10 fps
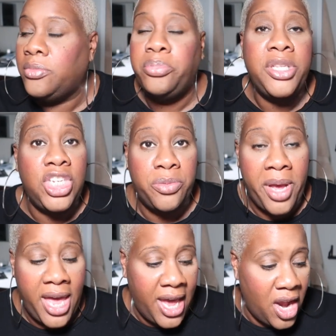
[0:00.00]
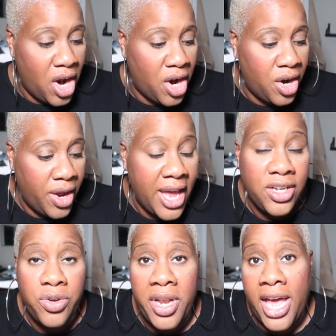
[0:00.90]
bleach my hair and
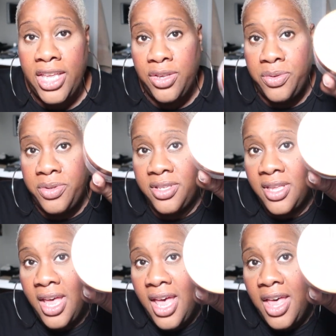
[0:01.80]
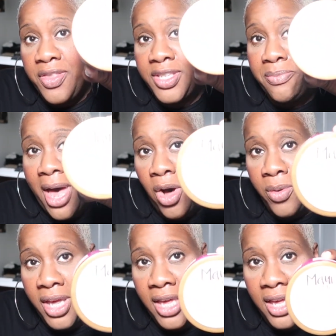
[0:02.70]
tone it, I use this
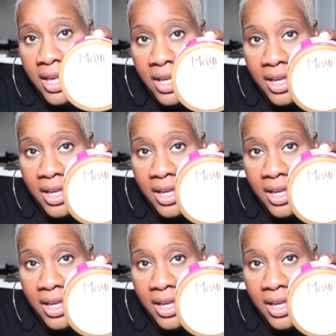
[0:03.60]
Maui,